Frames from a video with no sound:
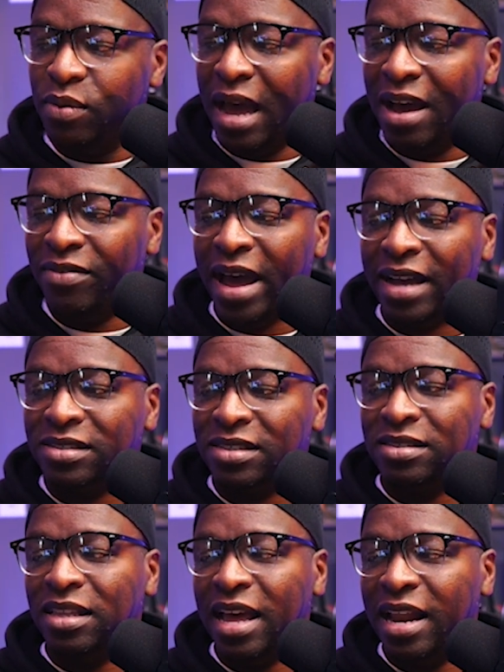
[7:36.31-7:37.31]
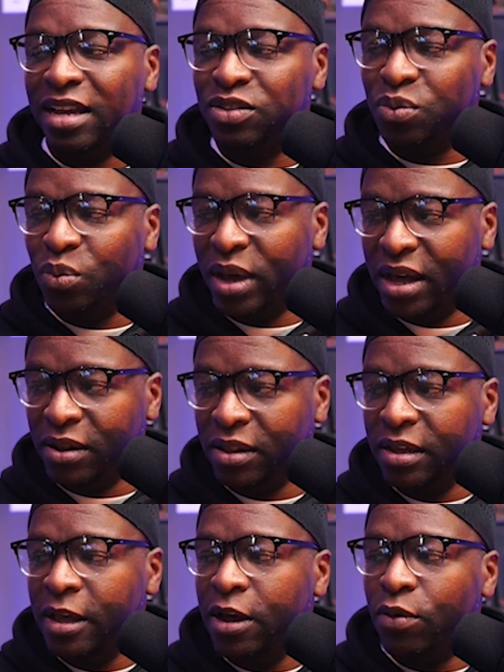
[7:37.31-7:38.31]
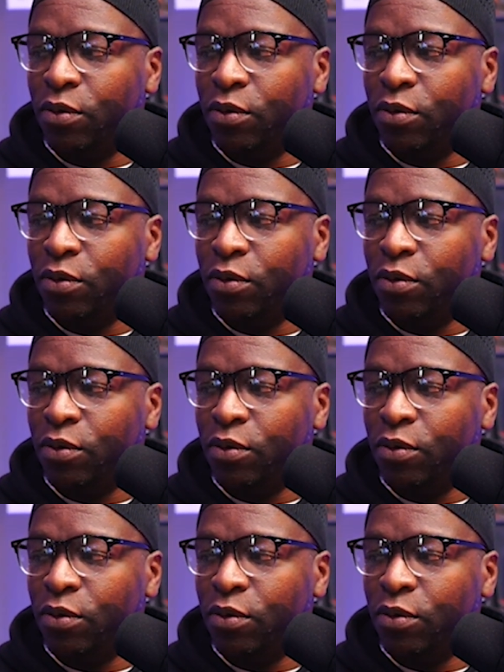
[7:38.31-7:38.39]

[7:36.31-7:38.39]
you have access to that as well